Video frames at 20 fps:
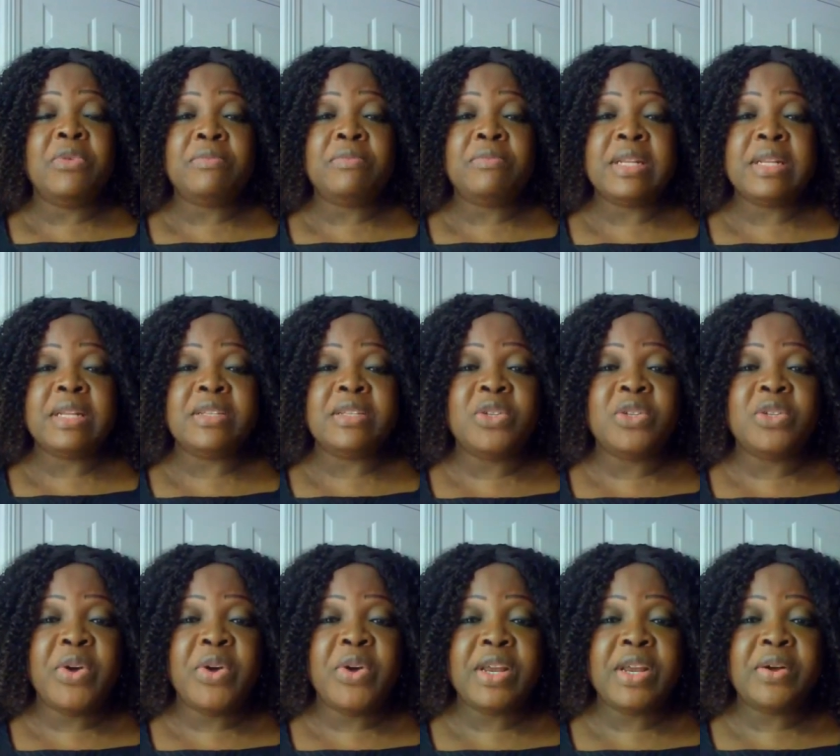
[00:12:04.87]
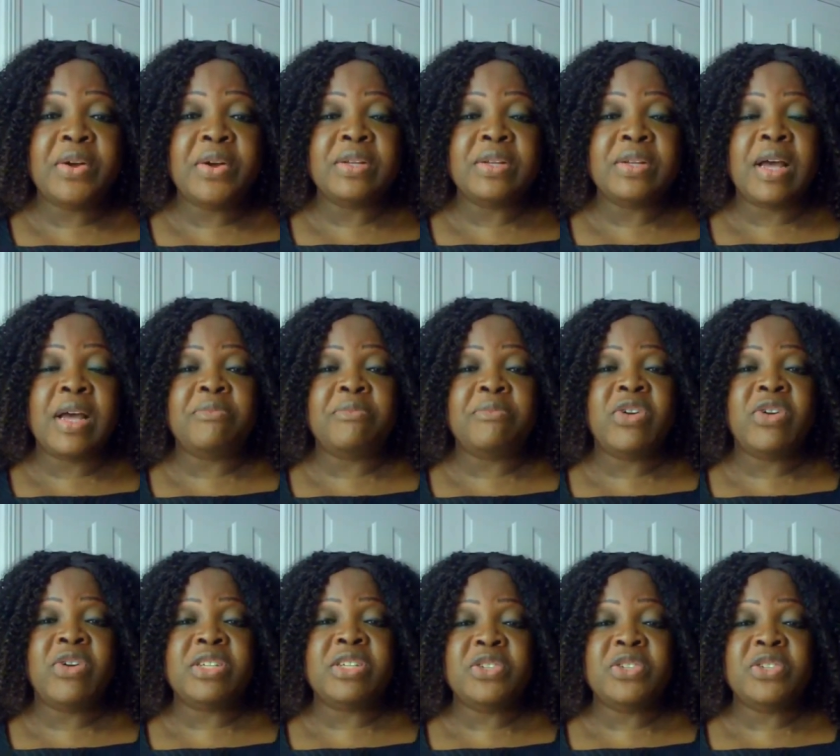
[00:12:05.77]
enrollment is going on.
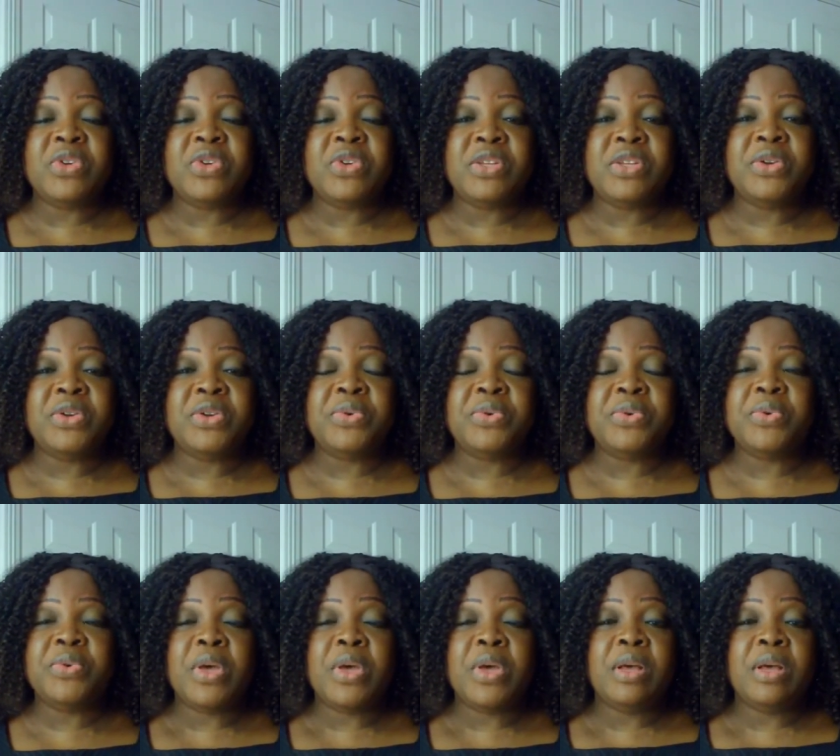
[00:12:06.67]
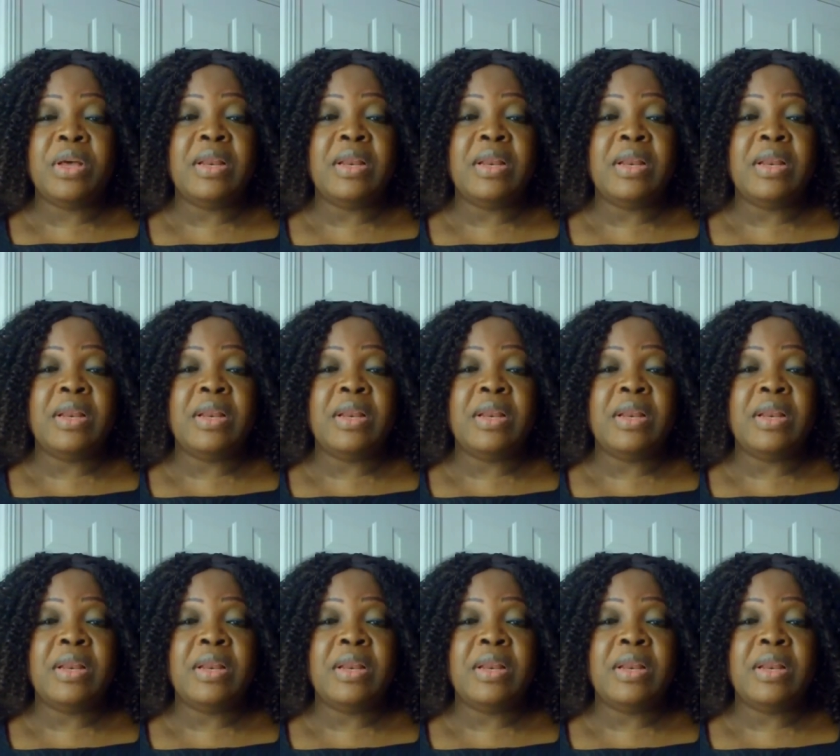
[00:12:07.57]
I'm registering you